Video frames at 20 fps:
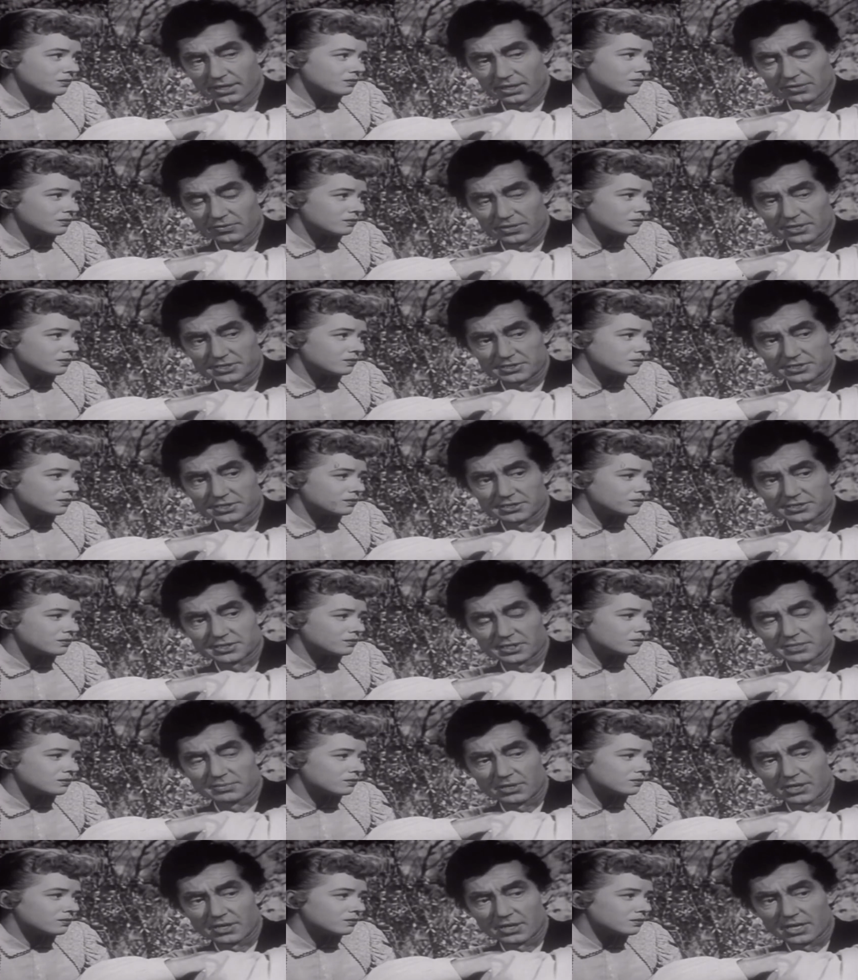Speaker 1: Anyway, since
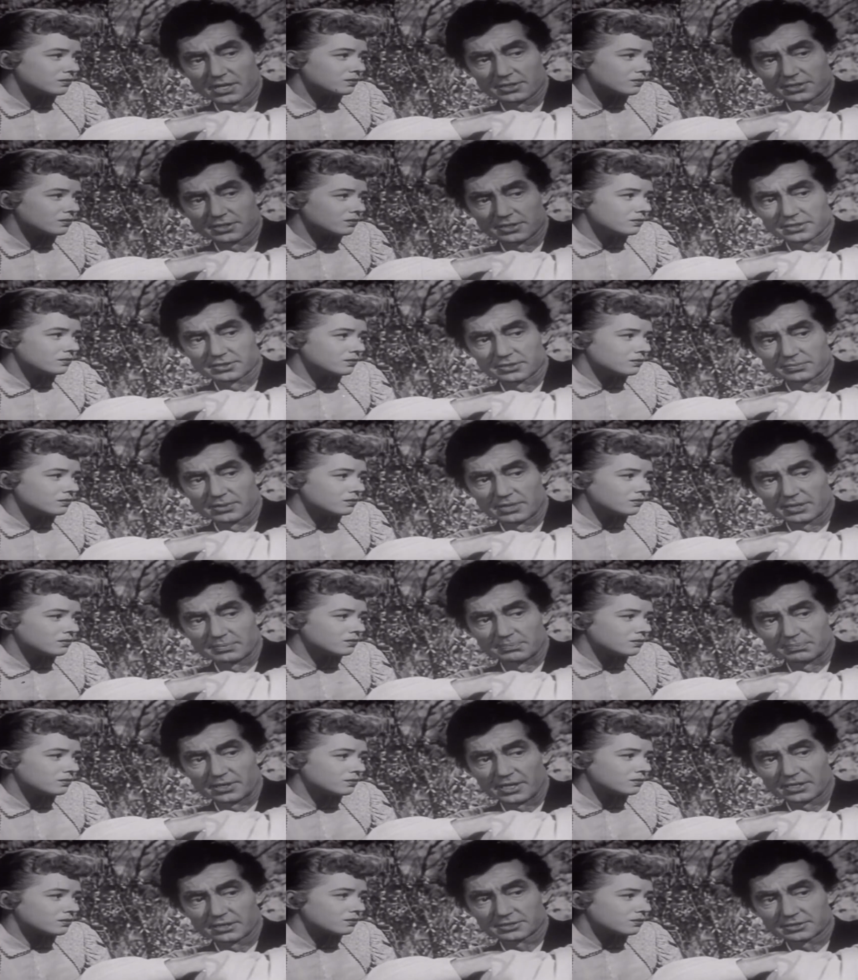then, my ideas
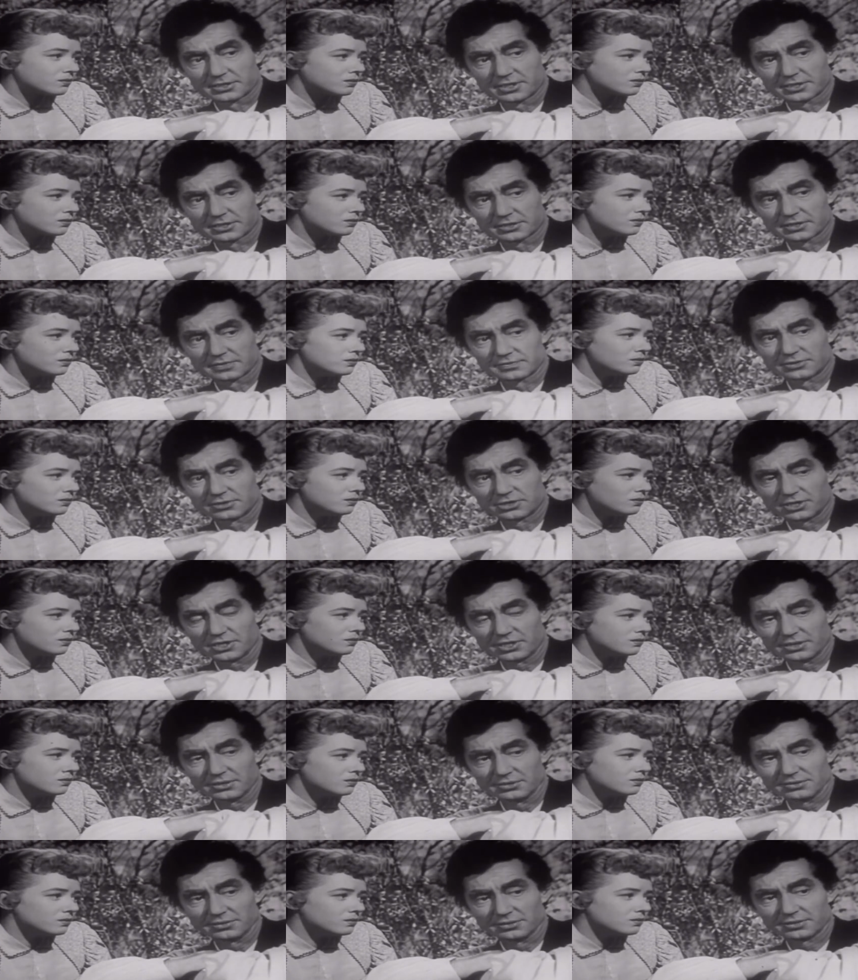about politics have
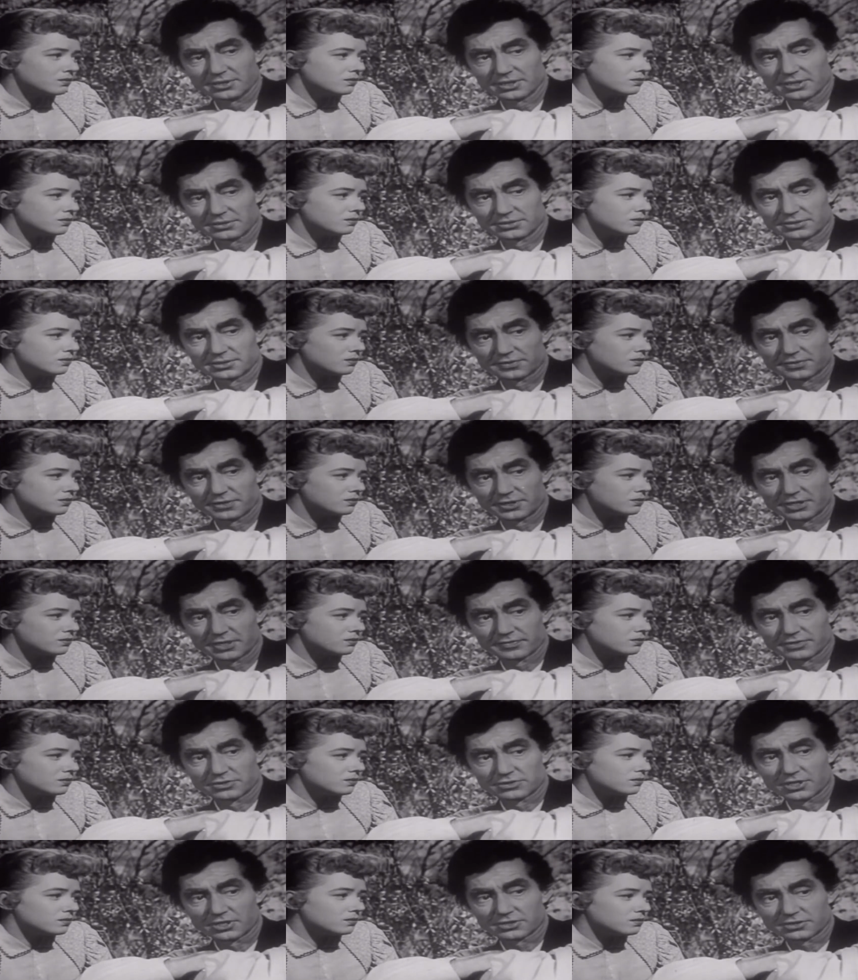changed. I used to think
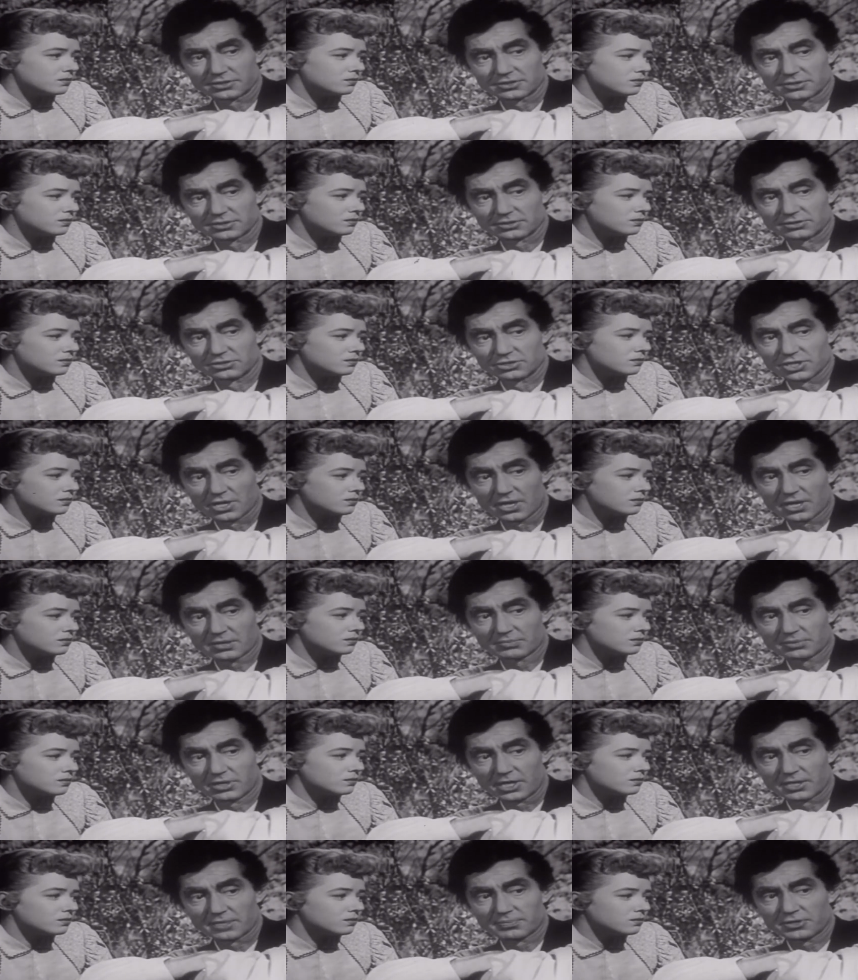of it just as a
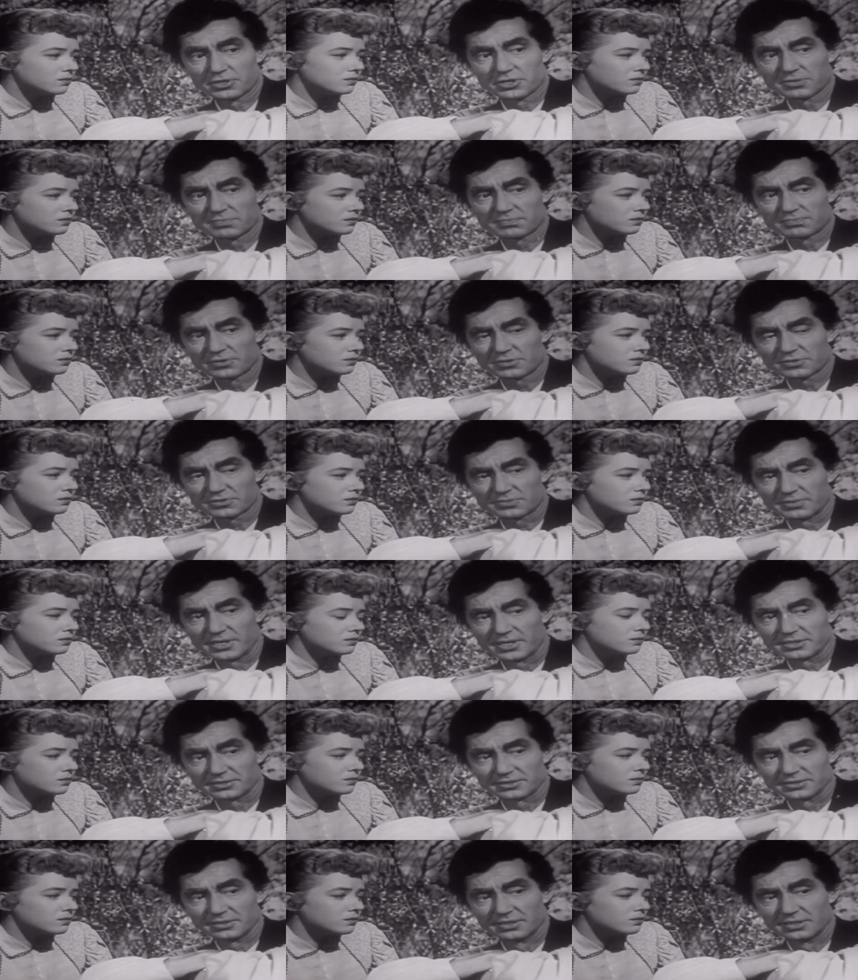job, like being
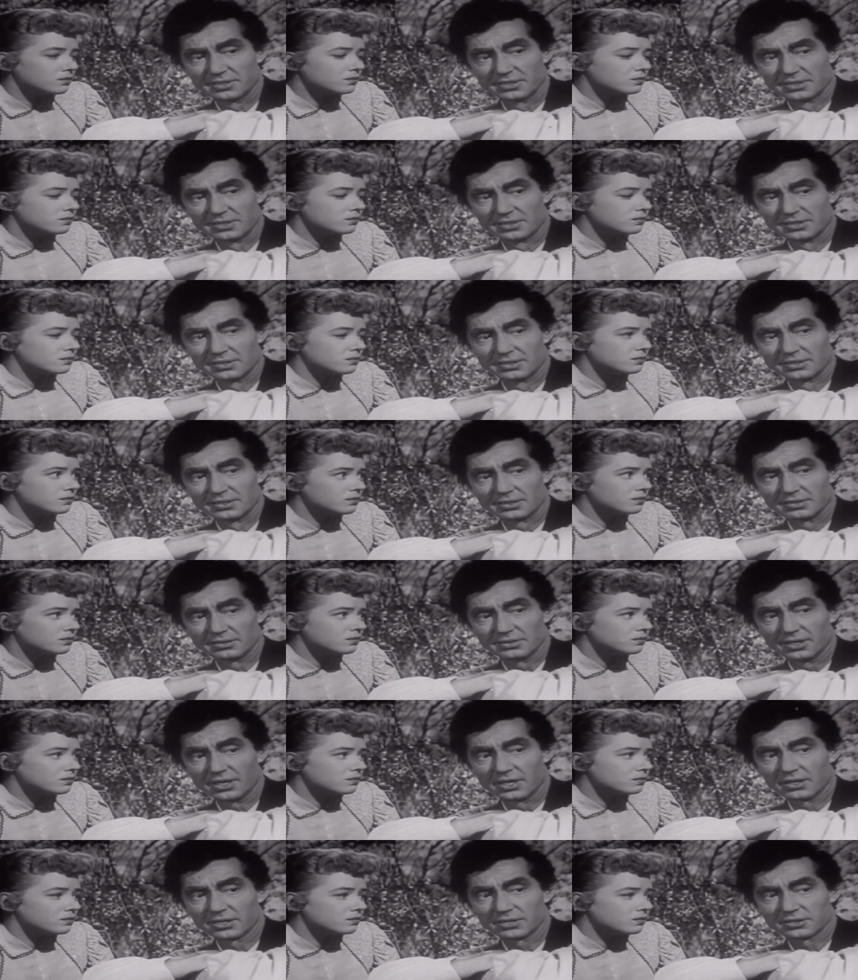postmaster.
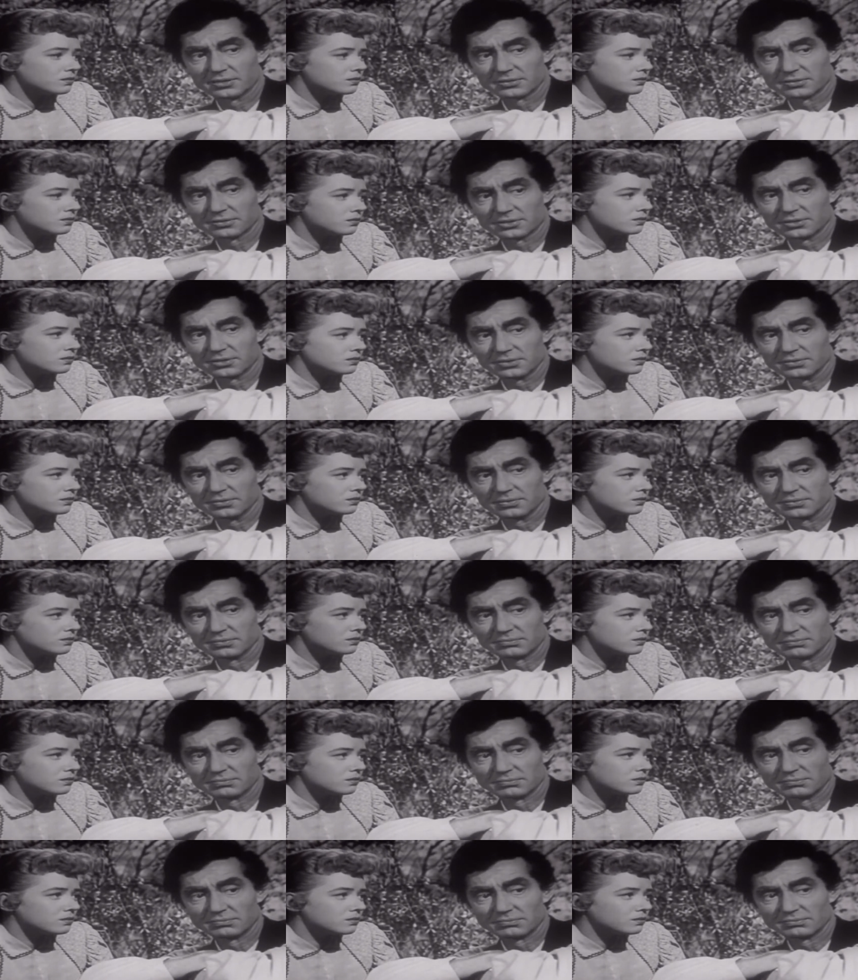Now I don't know.
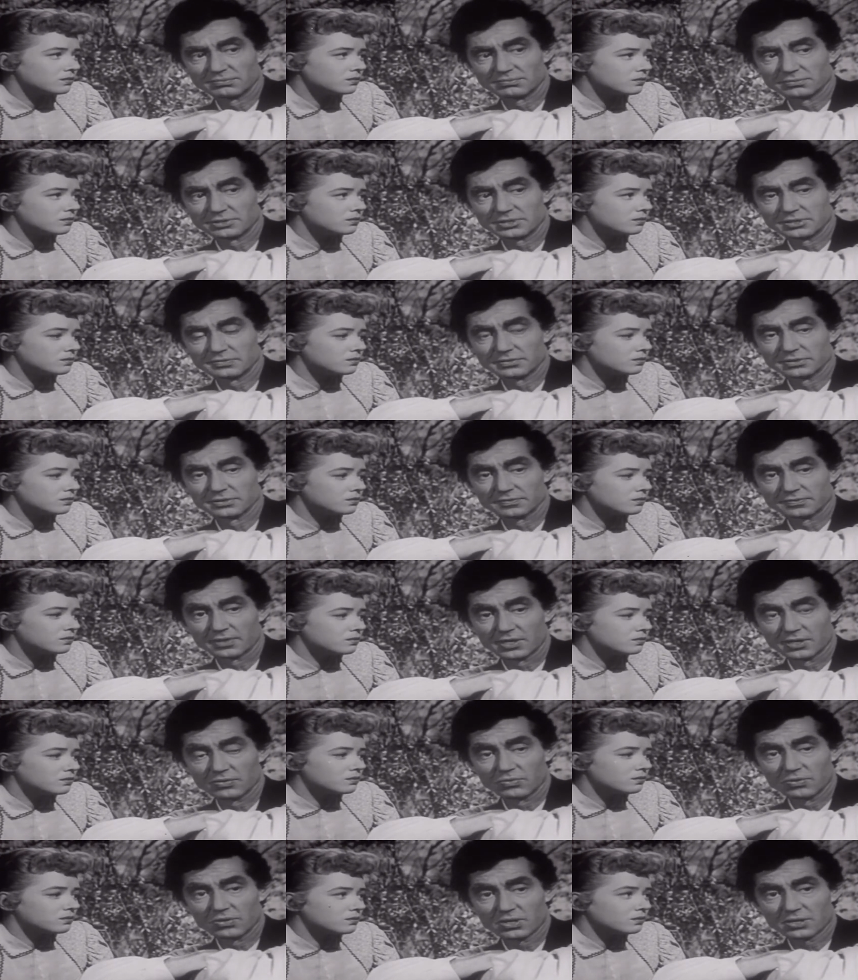Even if
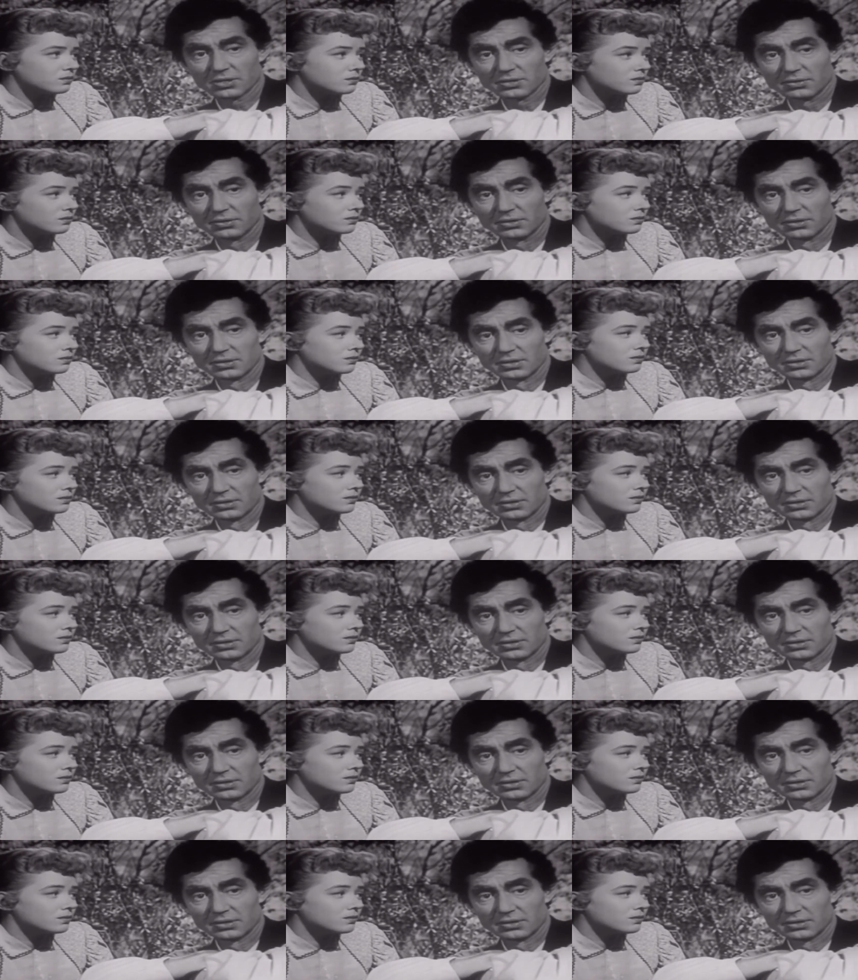I won.